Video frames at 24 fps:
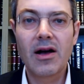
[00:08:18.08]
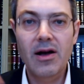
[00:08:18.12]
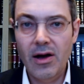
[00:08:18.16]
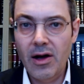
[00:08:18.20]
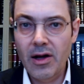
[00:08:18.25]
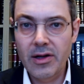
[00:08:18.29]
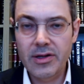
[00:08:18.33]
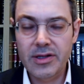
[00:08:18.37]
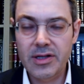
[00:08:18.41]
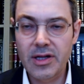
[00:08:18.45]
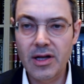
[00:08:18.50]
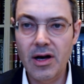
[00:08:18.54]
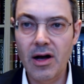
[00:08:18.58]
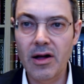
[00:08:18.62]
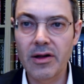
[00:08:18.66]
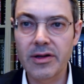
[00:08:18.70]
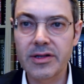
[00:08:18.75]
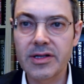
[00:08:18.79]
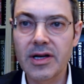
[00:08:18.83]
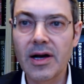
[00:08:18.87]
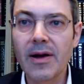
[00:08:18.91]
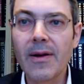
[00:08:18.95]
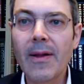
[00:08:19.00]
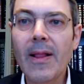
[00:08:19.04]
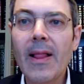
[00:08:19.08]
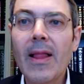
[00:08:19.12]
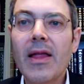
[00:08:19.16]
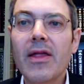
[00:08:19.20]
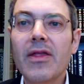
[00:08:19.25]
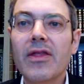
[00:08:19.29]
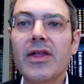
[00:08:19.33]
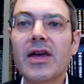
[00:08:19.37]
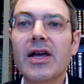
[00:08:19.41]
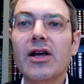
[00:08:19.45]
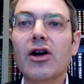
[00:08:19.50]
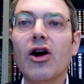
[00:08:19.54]
onto the altar.
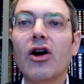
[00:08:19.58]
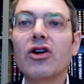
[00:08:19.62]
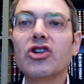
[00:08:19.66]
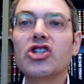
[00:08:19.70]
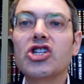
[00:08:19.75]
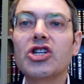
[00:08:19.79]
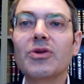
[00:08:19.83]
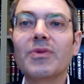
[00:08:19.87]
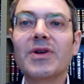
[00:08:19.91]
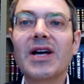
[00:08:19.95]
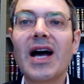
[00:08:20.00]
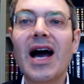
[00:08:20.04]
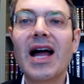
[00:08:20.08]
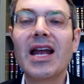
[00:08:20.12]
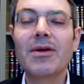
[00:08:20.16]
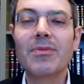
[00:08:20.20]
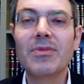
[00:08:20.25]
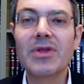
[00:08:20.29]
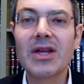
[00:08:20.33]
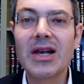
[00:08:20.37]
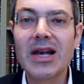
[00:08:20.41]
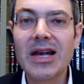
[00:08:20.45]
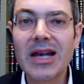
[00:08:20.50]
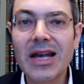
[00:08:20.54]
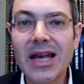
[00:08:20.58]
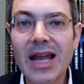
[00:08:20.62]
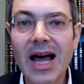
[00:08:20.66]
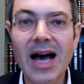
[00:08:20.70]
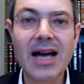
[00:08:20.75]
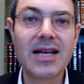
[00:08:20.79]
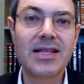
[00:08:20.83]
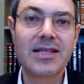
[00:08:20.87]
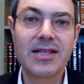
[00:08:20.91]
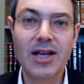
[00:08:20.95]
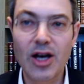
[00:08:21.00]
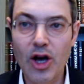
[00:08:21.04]
The kodshim kalim, the
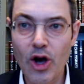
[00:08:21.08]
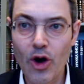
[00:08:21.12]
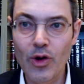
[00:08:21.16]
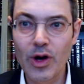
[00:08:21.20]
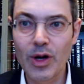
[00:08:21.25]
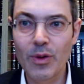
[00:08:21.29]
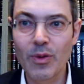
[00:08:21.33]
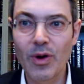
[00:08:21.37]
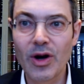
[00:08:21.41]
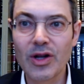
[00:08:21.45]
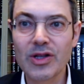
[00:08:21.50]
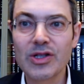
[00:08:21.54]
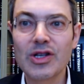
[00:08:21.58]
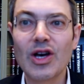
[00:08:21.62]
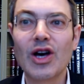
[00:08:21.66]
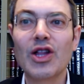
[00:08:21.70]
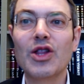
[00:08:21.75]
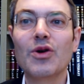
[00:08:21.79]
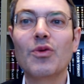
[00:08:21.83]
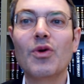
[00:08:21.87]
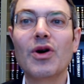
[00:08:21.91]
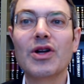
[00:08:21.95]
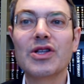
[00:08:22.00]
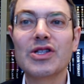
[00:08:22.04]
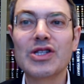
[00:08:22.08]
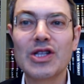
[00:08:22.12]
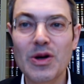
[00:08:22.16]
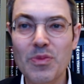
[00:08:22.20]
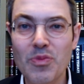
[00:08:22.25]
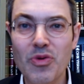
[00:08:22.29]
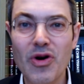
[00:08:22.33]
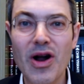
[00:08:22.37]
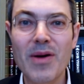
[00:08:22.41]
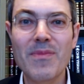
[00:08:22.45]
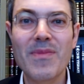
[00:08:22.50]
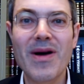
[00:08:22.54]
lighter holy ones, are the ones that are
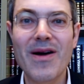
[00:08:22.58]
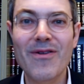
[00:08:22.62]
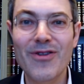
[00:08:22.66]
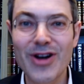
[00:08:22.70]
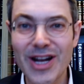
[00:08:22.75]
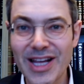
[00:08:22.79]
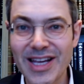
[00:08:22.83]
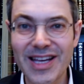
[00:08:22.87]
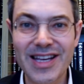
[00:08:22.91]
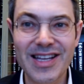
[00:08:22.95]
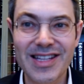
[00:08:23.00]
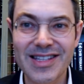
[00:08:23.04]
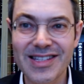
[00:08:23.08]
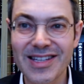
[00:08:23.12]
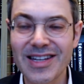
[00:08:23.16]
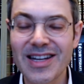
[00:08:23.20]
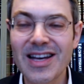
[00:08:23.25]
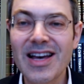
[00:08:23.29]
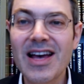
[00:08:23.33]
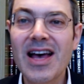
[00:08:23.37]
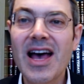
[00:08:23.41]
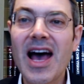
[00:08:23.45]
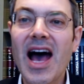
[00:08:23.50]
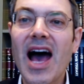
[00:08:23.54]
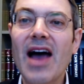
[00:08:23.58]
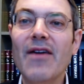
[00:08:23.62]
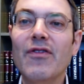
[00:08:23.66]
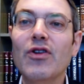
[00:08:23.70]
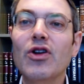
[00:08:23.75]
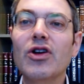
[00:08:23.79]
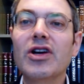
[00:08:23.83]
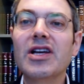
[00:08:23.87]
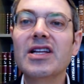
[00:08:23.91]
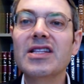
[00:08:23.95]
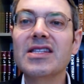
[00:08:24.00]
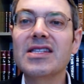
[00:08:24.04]
primarily eaten. And if you
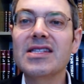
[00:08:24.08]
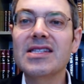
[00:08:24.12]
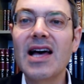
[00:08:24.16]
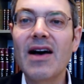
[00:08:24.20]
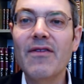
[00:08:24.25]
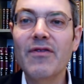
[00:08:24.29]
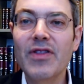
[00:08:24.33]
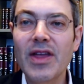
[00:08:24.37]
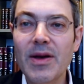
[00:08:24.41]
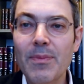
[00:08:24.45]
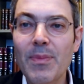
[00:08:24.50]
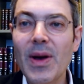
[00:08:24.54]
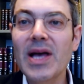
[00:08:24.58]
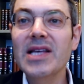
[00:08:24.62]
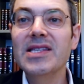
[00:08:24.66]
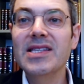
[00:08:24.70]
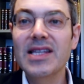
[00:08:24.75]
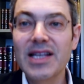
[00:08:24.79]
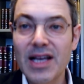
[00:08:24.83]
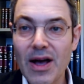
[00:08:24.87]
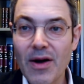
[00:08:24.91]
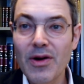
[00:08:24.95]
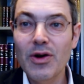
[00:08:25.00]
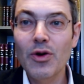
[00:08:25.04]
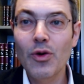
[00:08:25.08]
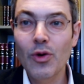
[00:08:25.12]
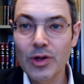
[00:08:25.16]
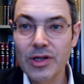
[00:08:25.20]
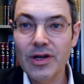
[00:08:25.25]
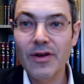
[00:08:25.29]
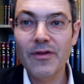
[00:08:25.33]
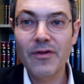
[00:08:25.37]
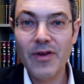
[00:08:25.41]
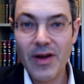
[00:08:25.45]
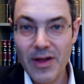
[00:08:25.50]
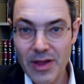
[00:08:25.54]
look in Tzav, they basically go in
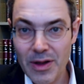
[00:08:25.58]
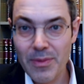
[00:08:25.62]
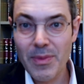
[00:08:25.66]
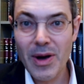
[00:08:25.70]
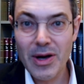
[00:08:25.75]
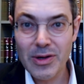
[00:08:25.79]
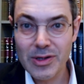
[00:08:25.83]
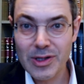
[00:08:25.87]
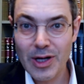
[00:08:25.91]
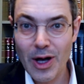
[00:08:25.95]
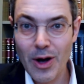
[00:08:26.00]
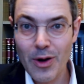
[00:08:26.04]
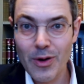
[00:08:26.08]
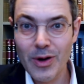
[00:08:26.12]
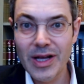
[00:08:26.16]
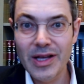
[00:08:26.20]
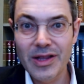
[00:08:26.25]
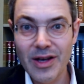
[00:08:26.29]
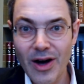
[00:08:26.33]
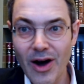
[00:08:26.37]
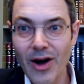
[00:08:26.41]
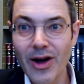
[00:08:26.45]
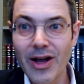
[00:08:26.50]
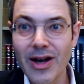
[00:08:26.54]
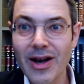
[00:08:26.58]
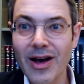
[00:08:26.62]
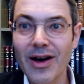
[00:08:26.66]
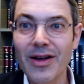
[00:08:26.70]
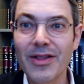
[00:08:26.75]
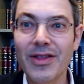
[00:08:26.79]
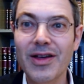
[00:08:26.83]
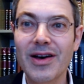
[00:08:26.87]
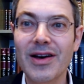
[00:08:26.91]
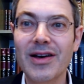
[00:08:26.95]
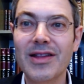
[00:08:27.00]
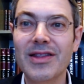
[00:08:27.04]
order of the most holy, the
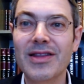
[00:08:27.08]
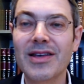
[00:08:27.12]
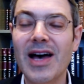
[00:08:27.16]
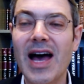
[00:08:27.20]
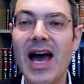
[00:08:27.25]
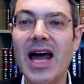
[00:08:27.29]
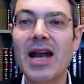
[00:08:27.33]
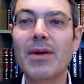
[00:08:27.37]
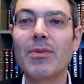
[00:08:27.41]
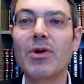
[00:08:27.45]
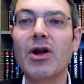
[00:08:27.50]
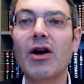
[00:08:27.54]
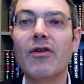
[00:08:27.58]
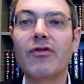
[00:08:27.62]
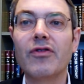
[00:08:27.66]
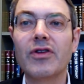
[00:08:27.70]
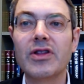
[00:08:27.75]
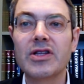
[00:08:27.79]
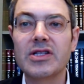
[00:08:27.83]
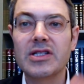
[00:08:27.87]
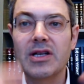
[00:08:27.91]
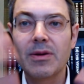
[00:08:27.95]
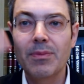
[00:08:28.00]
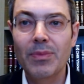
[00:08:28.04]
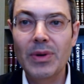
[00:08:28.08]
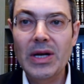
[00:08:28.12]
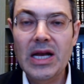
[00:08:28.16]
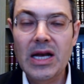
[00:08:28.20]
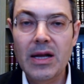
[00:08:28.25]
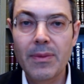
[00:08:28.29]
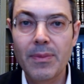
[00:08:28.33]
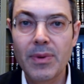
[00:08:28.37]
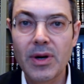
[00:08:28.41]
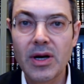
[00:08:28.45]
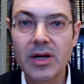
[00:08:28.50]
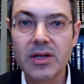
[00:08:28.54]
oilah, the animal offering that's
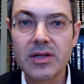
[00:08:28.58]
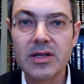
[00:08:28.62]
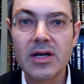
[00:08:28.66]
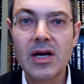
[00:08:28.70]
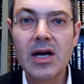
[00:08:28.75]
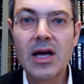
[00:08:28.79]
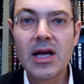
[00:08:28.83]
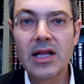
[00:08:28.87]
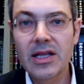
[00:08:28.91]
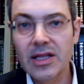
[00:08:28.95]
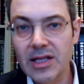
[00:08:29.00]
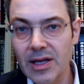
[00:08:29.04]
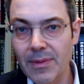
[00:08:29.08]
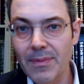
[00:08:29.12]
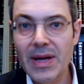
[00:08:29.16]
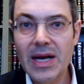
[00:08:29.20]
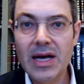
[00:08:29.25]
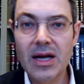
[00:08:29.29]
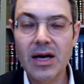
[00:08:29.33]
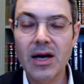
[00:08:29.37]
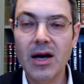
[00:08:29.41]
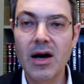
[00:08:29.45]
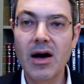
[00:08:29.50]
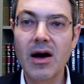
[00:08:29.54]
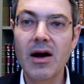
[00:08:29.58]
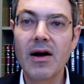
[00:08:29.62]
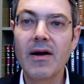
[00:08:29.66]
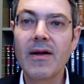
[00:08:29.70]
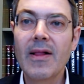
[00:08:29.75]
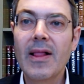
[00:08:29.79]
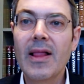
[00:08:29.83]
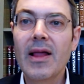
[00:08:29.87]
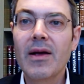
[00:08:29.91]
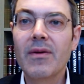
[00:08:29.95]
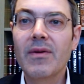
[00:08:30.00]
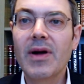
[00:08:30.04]
completely burnt, the mincha,
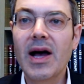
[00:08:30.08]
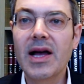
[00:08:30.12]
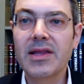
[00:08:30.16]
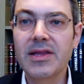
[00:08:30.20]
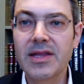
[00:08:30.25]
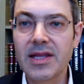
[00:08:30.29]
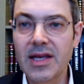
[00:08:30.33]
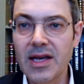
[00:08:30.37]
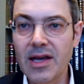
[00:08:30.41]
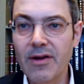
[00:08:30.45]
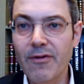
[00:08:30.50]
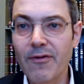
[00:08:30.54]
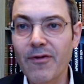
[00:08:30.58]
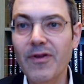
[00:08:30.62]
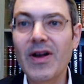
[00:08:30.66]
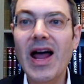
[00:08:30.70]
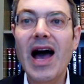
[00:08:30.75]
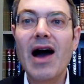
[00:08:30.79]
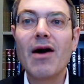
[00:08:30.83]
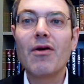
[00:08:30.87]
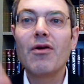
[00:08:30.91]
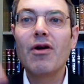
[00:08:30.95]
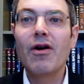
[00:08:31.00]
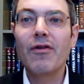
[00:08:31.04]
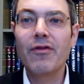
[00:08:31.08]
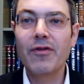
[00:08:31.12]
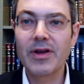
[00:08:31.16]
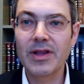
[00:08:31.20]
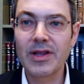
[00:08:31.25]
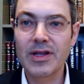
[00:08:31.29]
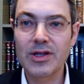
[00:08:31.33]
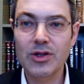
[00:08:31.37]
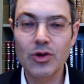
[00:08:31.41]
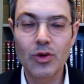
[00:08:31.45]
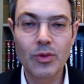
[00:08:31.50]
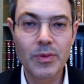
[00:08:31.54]
right, the flour offering
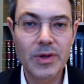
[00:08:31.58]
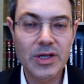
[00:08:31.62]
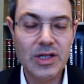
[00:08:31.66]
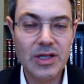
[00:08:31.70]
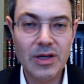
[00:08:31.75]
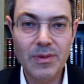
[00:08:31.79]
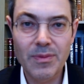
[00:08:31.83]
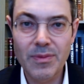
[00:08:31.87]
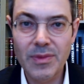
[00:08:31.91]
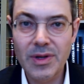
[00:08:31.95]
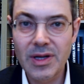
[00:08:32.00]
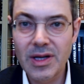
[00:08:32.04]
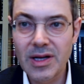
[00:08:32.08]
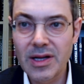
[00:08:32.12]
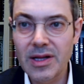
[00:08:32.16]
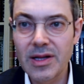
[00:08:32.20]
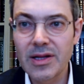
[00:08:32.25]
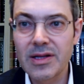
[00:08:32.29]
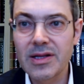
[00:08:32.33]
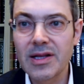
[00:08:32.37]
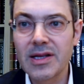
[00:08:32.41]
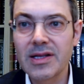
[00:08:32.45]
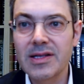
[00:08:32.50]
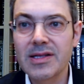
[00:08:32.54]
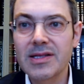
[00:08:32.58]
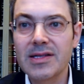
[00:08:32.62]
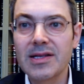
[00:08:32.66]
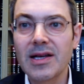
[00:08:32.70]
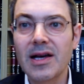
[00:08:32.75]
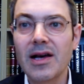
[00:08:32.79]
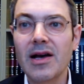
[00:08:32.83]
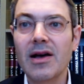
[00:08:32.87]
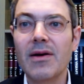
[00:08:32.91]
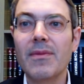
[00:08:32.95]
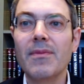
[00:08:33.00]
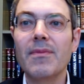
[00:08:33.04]
that's almost, that's
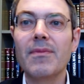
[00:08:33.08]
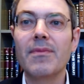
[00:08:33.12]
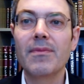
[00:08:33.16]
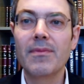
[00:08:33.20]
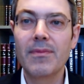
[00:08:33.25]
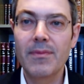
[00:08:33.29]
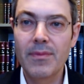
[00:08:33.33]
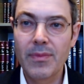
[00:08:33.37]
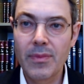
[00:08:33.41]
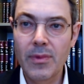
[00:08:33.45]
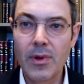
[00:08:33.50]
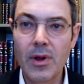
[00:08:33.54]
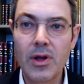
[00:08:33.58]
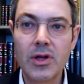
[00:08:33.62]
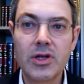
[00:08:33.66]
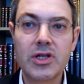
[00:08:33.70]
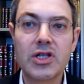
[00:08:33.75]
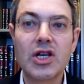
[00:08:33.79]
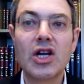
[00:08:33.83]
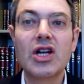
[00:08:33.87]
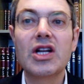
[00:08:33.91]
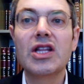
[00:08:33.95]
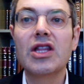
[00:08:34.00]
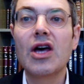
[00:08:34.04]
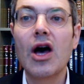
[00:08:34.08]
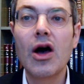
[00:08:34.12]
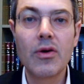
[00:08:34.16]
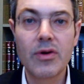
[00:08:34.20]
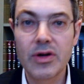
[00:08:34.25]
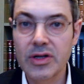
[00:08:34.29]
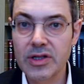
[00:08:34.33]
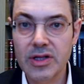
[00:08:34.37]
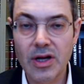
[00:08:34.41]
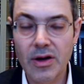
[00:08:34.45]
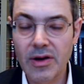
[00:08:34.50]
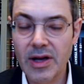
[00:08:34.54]
certainly the
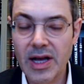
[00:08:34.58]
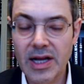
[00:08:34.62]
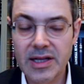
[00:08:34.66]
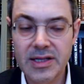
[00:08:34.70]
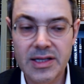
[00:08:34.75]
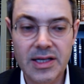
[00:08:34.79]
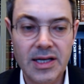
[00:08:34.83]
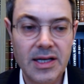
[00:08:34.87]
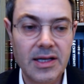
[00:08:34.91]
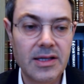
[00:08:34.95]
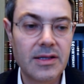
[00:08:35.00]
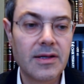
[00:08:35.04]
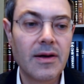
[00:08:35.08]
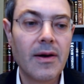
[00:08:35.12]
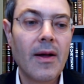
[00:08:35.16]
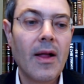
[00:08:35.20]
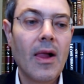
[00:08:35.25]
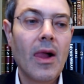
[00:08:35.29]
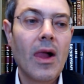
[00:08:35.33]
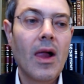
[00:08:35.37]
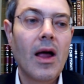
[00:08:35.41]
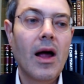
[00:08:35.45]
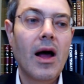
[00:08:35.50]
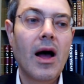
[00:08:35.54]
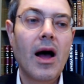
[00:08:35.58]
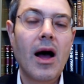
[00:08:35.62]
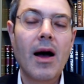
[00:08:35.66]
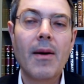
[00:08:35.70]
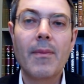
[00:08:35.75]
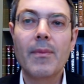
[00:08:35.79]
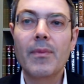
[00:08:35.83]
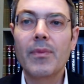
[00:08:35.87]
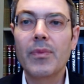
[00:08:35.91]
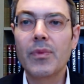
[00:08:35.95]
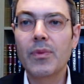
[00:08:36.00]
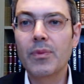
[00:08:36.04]
owners don't get to eat.
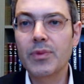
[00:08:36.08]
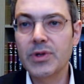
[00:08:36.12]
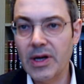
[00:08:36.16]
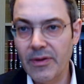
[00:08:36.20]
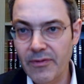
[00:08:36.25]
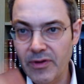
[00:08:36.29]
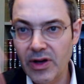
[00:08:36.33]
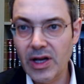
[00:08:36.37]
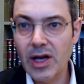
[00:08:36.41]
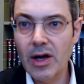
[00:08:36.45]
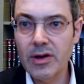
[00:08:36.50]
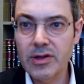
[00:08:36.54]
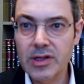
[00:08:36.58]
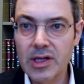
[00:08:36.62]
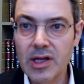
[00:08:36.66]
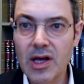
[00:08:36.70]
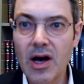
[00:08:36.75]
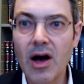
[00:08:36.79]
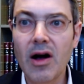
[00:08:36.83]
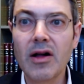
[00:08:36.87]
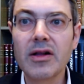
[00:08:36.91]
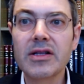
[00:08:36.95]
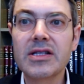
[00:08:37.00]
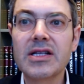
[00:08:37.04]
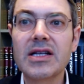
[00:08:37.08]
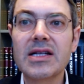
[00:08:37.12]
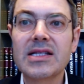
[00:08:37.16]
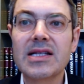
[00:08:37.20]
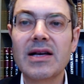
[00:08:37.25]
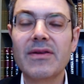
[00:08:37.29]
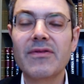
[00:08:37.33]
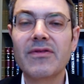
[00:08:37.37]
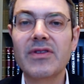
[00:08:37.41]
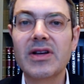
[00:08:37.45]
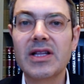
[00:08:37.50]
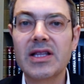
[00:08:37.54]
Some of it goes on the altar,
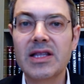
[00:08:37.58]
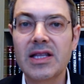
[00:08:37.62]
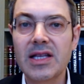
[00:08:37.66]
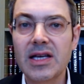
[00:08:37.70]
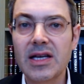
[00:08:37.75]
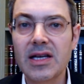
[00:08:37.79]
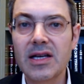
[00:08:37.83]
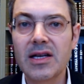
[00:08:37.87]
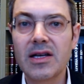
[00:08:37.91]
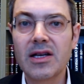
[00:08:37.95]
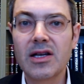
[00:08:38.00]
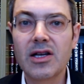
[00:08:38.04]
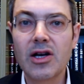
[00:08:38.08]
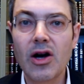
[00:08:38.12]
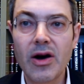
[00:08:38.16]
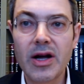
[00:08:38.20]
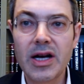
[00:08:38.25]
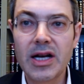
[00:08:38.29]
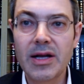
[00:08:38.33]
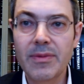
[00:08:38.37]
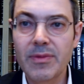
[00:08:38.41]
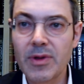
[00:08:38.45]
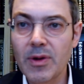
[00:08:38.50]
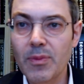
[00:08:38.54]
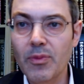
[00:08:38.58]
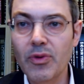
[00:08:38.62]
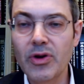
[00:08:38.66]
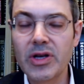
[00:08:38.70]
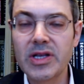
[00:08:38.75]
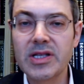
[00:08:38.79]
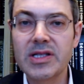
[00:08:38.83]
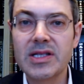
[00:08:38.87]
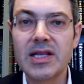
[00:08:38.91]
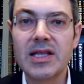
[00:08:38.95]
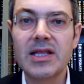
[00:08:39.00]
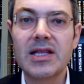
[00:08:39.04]
some of it the kohanim, the
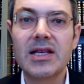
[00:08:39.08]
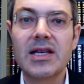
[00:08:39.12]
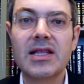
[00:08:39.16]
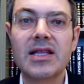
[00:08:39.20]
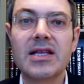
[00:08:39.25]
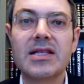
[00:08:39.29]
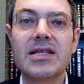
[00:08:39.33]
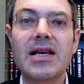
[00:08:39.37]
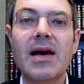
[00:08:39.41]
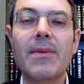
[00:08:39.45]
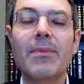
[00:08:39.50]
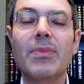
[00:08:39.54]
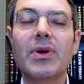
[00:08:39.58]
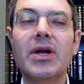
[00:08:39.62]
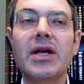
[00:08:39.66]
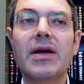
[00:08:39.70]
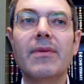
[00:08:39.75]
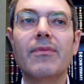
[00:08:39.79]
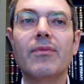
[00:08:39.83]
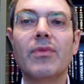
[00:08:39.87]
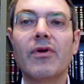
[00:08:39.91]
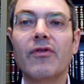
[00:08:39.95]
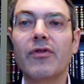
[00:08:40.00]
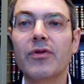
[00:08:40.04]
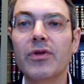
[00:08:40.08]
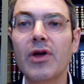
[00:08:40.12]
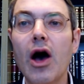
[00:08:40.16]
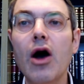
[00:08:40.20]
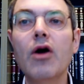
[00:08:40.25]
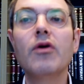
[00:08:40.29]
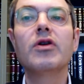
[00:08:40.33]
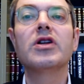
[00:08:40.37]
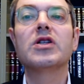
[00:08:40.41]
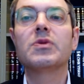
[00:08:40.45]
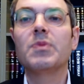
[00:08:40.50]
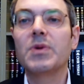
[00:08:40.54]
priests in the temple eat, but from the
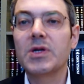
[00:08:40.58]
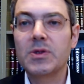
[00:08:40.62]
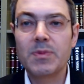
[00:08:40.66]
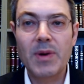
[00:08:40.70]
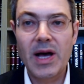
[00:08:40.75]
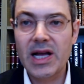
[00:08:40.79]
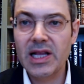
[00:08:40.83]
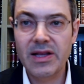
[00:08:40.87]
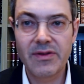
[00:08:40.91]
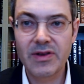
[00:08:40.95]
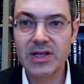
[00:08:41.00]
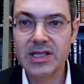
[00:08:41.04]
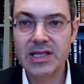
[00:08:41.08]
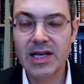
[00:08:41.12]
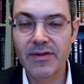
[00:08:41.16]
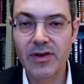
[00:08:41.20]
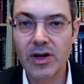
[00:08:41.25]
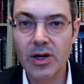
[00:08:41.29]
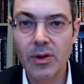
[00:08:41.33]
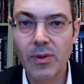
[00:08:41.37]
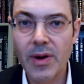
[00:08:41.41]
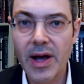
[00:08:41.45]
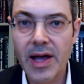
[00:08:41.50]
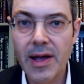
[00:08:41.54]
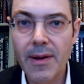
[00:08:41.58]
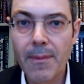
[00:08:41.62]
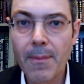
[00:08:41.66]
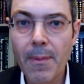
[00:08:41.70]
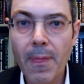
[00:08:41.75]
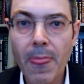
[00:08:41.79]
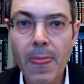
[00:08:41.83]
owner's perspective, it's given away.